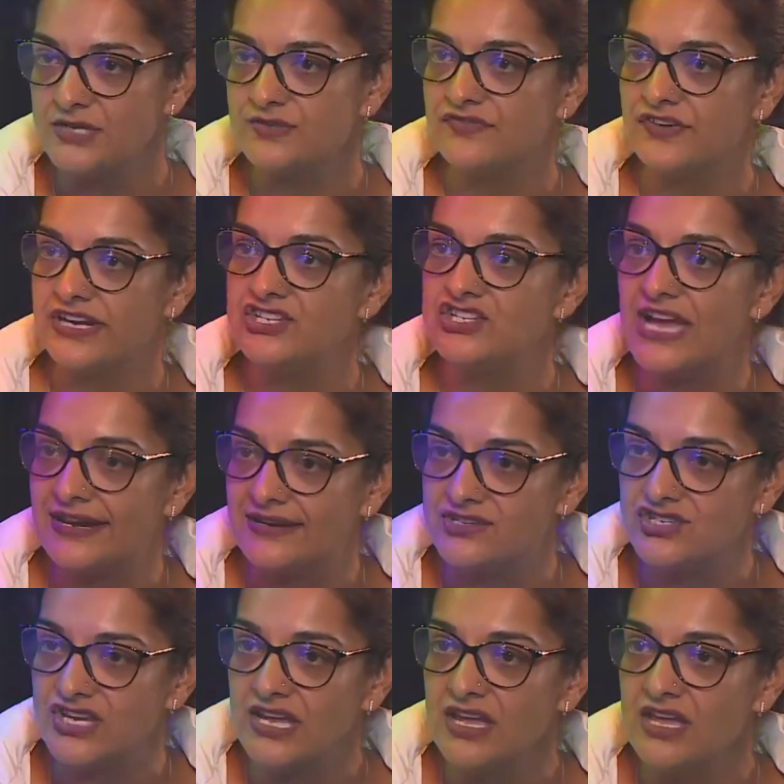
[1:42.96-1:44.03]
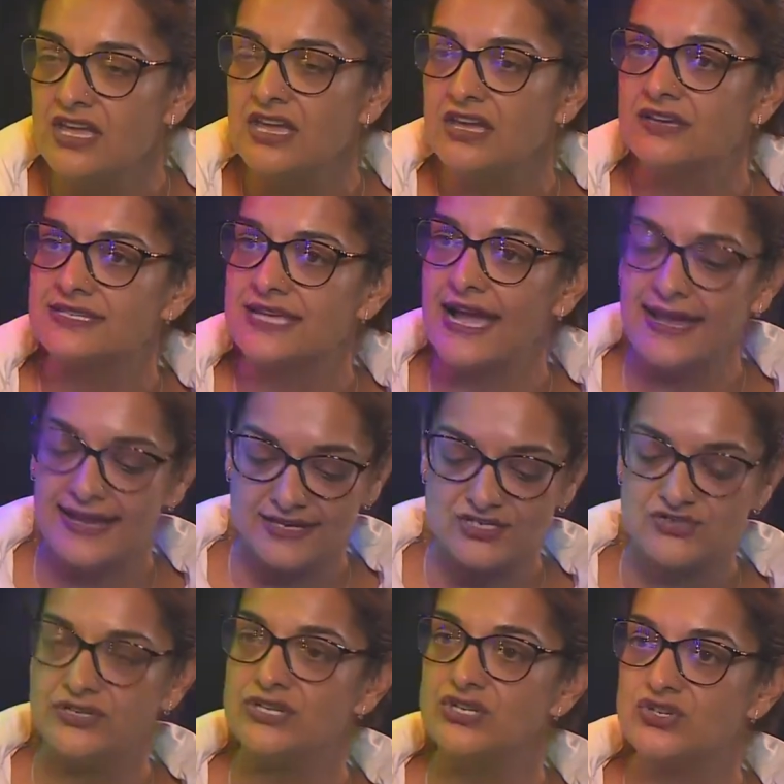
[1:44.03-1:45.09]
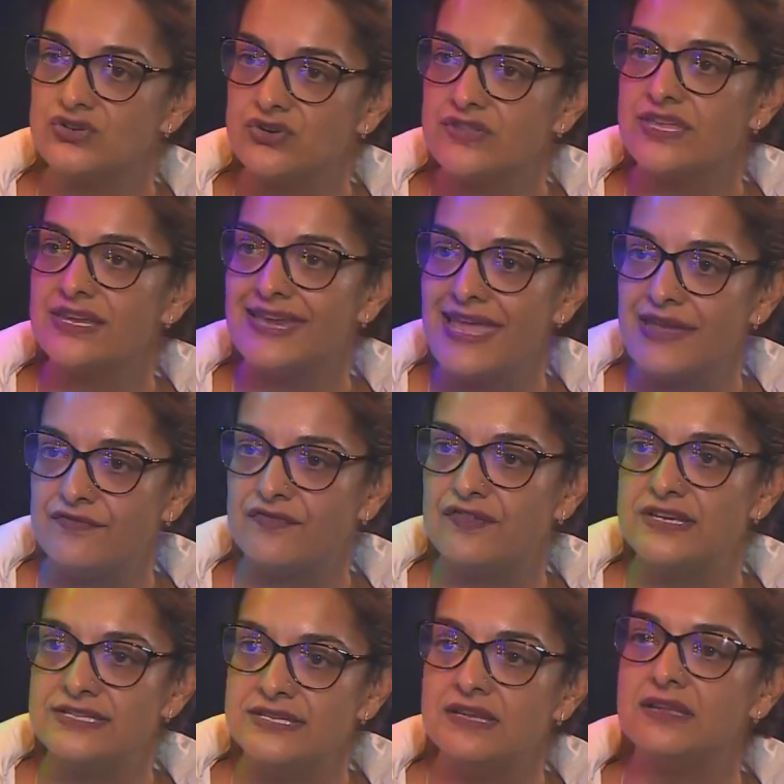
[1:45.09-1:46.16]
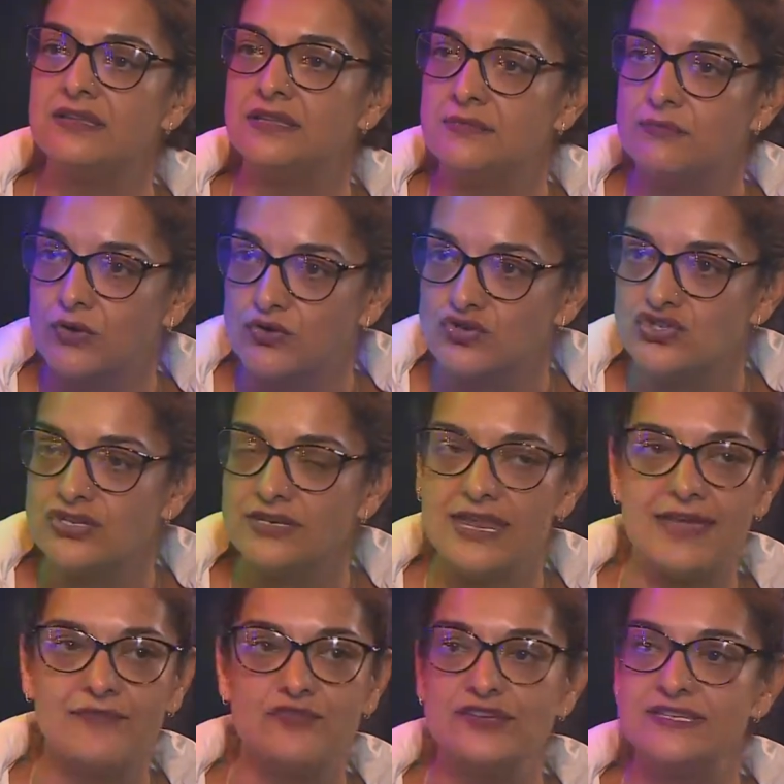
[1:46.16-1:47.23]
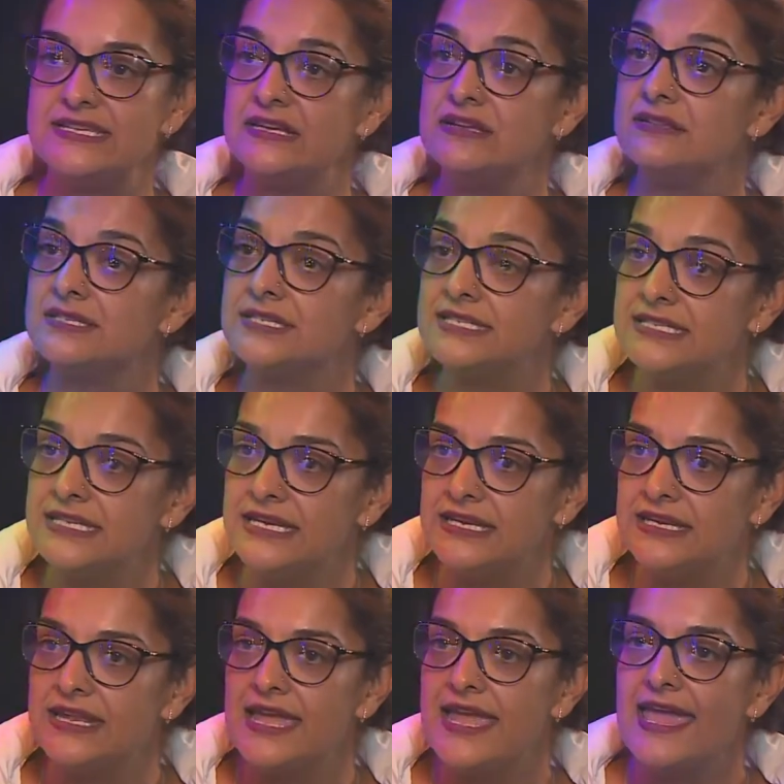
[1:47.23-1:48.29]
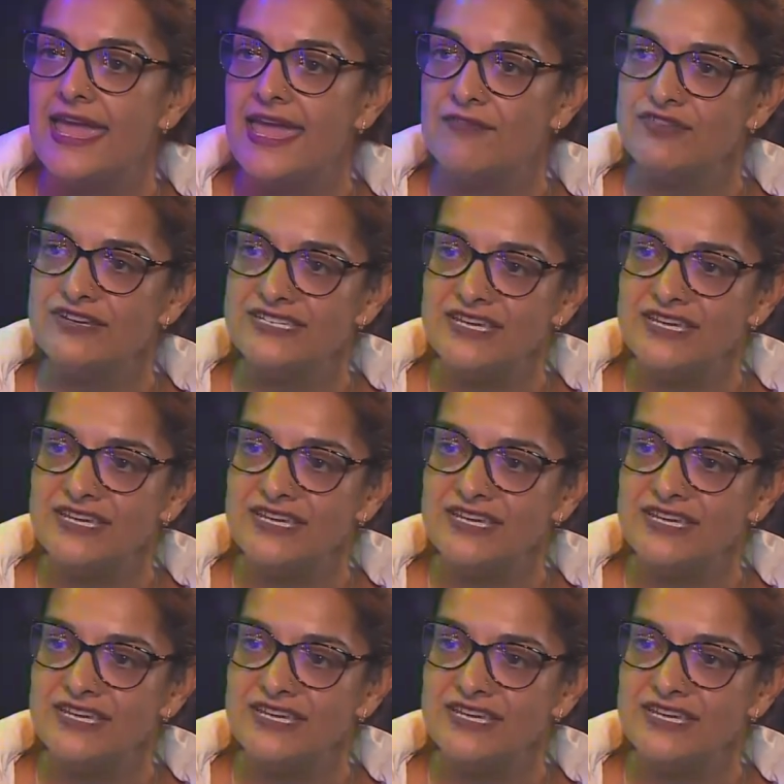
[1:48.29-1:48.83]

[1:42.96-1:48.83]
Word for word: it was very challenging because I had to ensure that every single emotion, every single scene, every